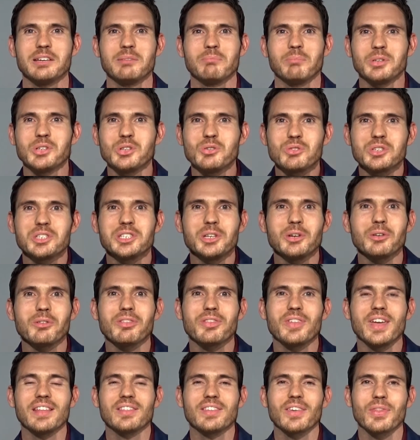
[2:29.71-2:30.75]
But you still
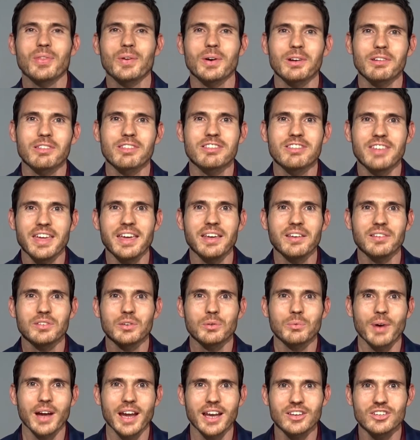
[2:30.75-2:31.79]
think that there are things
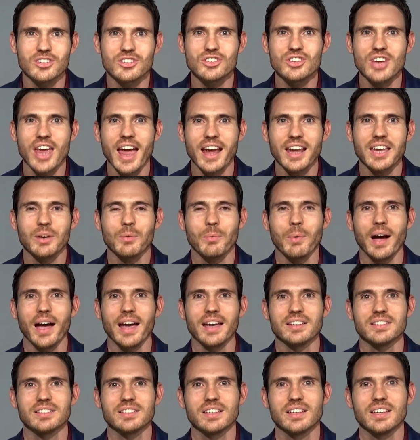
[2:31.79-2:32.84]
arranged
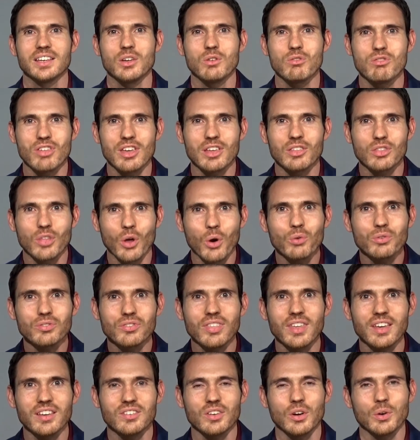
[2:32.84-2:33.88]
jacket-wise. You think those
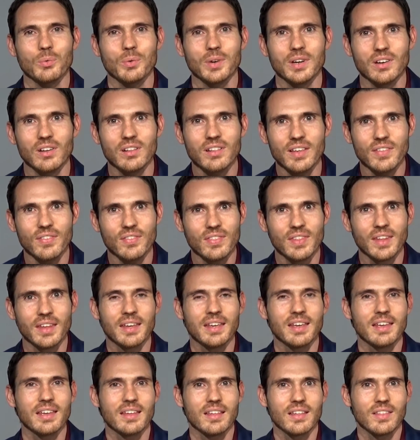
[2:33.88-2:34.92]
things are real, and
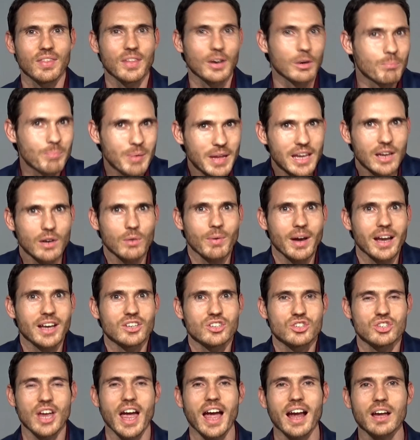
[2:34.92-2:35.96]
they're being
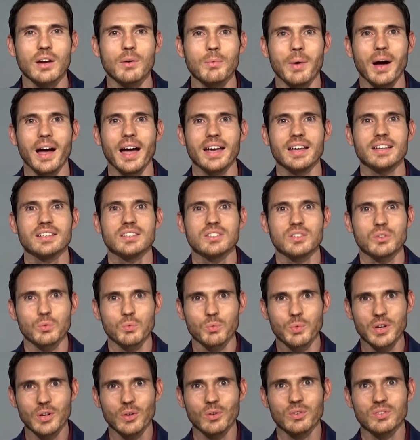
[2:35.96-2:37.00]
arranged jacket-wise as a
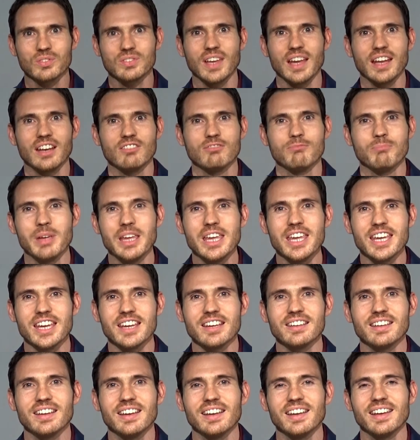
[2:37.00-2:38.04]
real state of
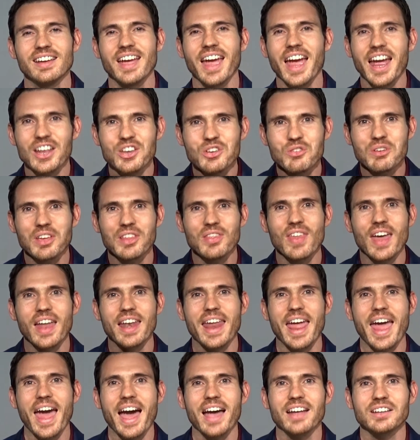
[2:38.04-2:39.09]
being. And you can then
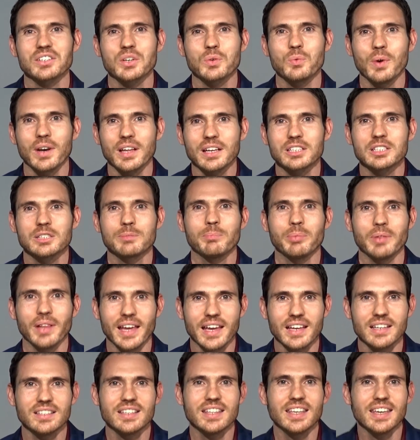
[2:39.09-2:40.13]
ask what
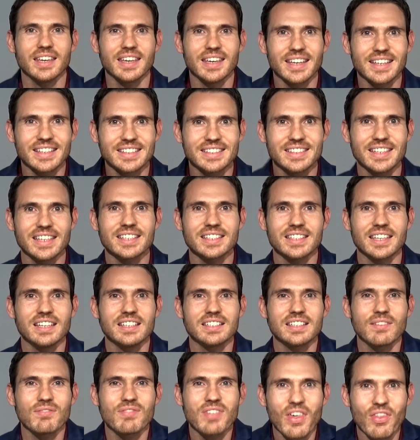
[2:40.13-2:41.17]
explains the
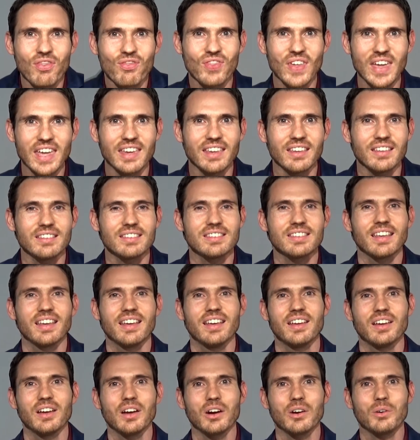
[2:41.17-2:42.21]
existence of the things
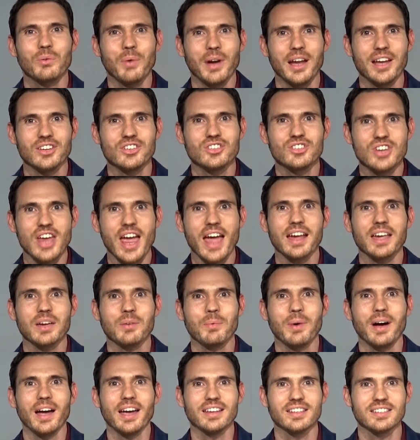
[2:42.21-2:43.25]
arranged
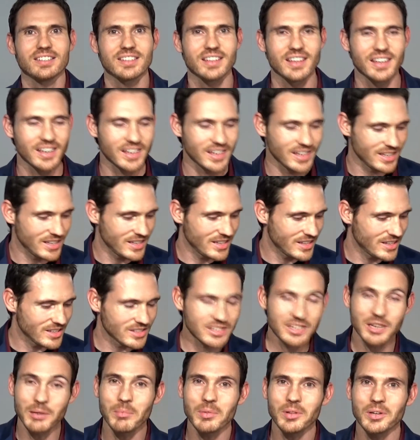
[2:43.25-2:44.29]
jacket-wise.
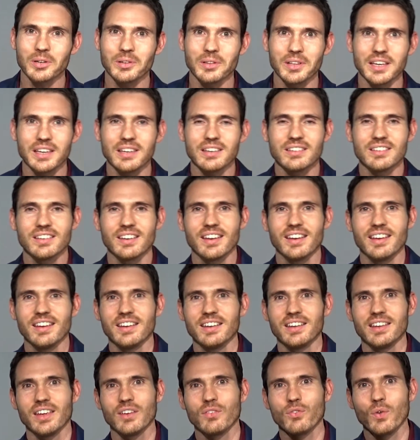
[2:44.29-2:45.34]
Similarly,
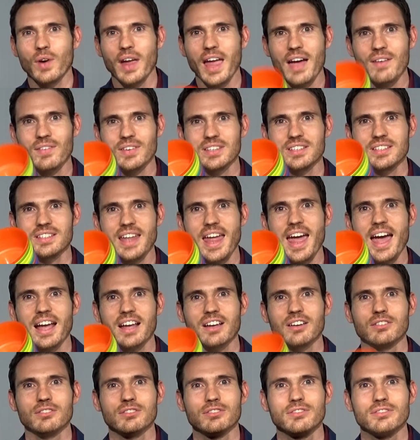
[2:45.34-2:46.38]
if we have a stack
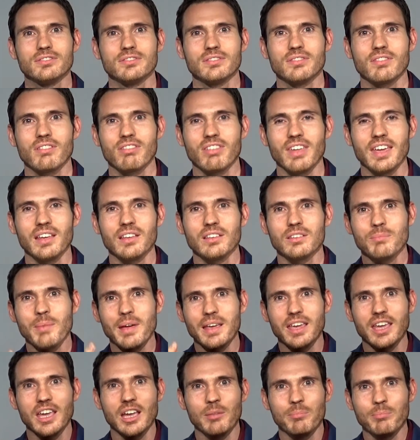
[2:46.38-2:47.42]
of things
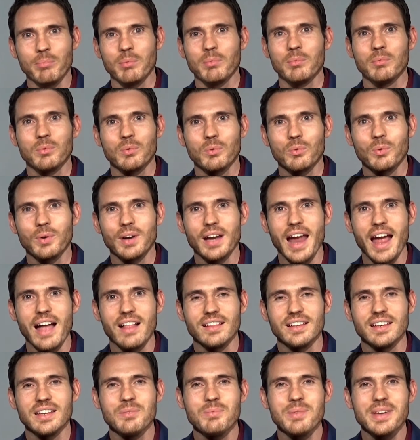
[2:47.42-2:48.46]
making up
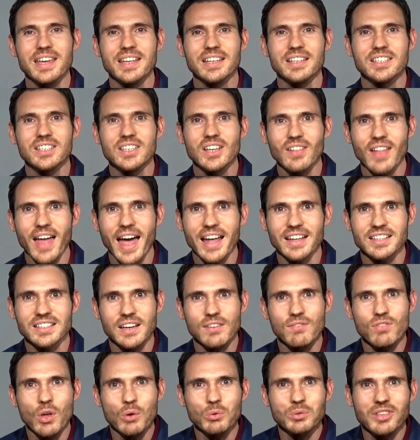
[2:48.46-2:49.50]
reality, we can still ask
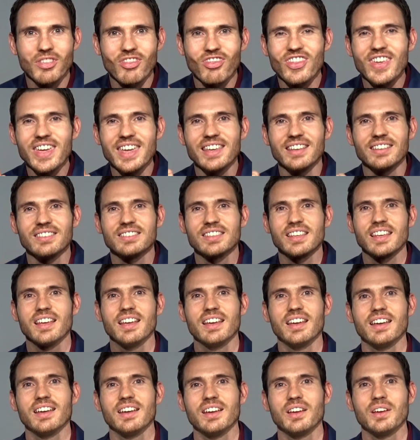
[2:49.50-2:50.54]
of those things
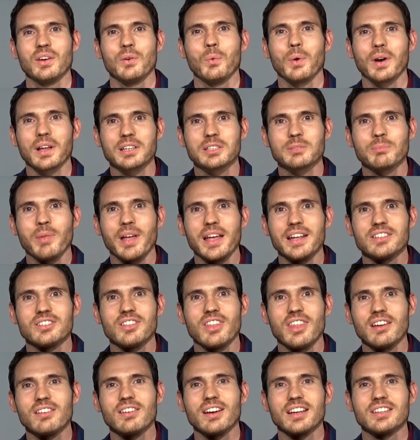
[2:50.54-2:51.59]
what explains
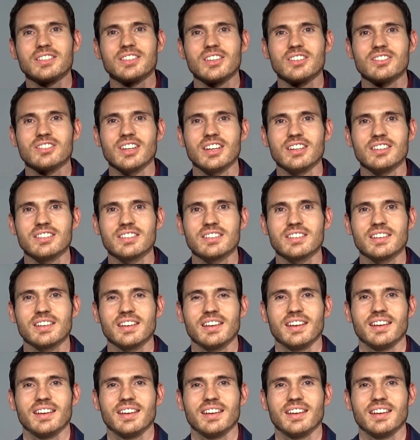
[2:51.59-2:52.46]
their existence.